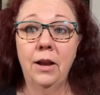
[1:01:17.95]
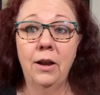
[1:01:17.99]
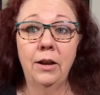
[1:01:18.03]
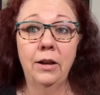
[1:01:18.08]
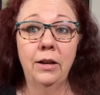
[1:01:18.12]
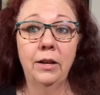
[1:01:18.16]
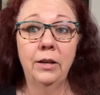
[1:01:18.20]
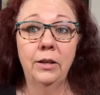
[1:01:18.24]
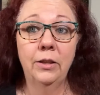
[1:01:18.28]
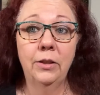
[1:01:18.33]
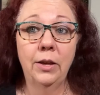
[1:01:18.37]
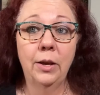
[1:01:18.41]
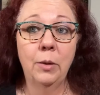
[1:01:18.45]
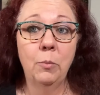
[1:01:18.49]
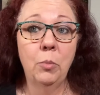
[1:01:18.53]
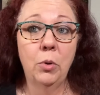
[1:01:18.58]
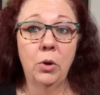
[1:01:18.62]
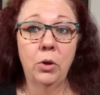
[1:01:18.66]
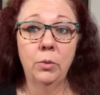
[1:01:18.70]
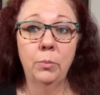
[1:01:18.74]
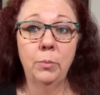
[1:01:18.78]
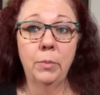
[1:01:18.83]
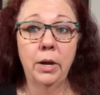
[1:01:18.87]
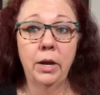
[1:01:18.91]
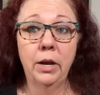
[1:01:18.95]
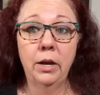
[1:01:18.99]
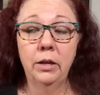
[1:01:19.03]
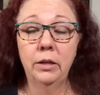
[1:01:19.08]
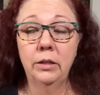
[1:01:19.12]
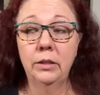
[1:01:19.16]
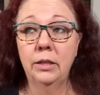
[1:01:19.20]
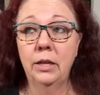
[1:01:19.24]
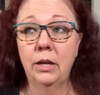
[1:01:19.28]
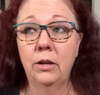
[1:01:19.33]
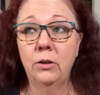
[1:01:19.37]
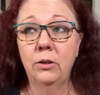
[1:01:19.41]
I like bawled my
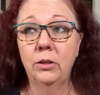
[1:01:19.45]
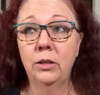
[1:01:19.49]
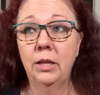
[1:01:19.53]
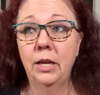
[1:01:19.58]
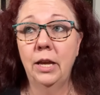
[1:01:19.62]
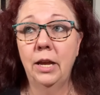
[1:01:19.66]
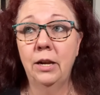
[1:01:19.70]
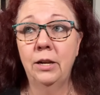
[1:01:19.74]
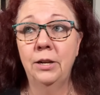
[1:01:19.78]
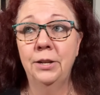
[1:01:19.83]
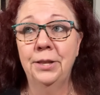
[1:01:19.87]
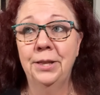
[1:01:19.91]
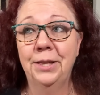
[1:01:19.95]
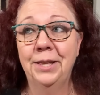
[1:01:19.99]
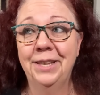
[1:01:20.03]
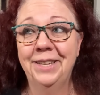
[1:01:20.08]
eyes out at the end,